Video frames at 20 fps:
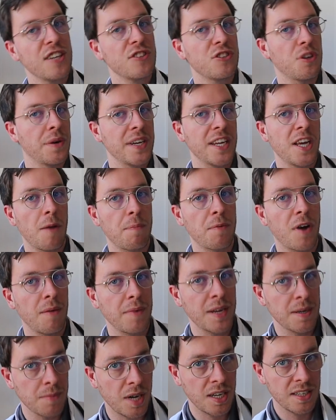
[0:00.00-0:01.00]
So in the
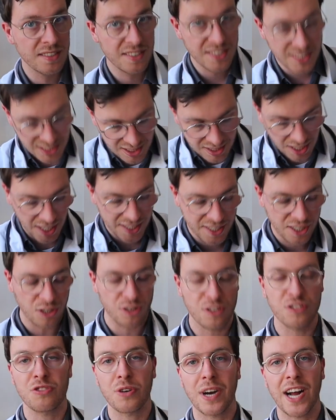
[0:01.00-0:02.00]
upcoming months, these clinical
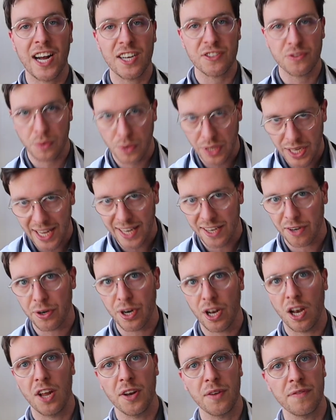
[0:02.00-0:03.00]
trials will gather
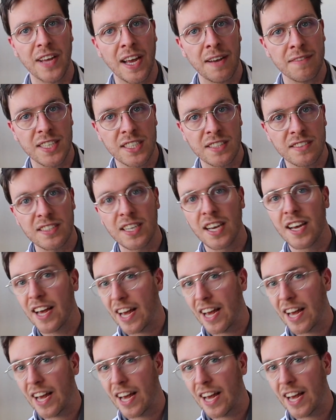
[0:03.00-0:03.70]
a lot of evidence